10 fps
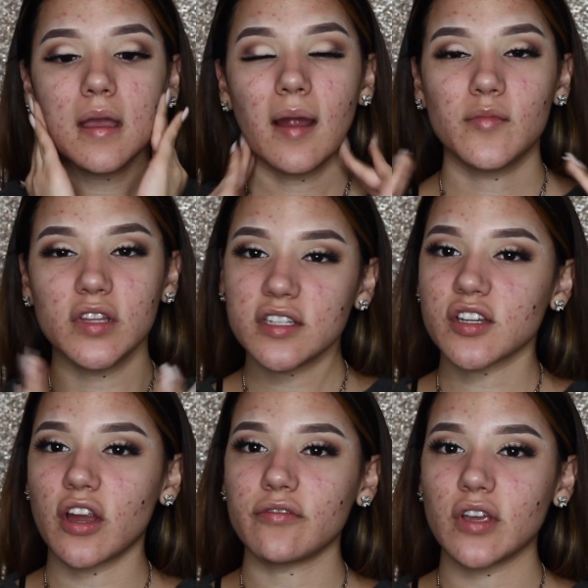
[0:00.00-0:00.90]
I'm really
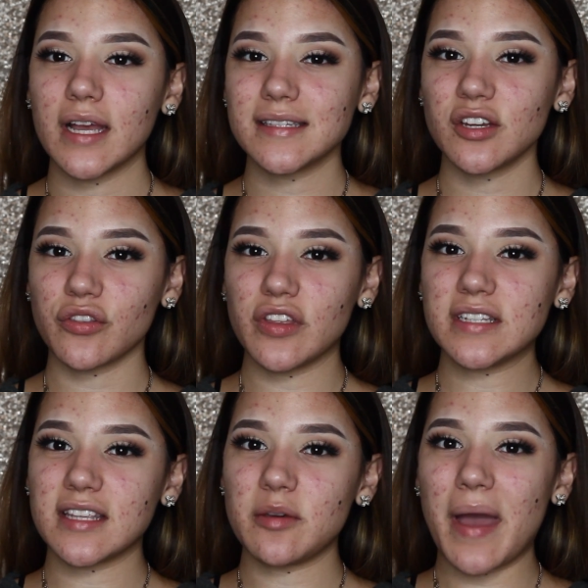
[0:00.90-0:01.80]
sorry if you guys hear
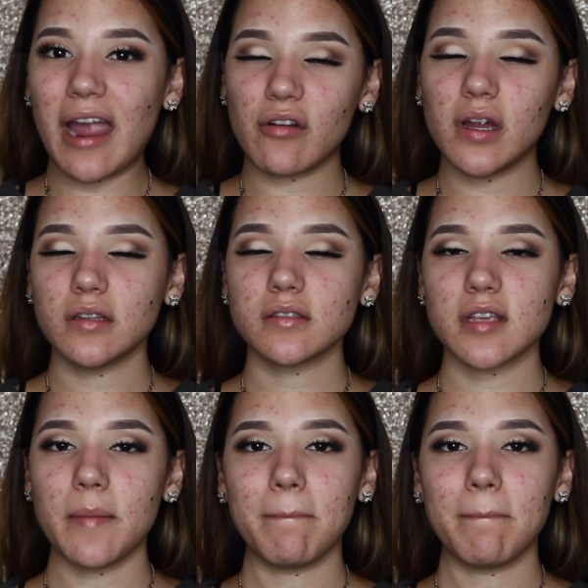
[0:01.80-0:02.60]
things in the background.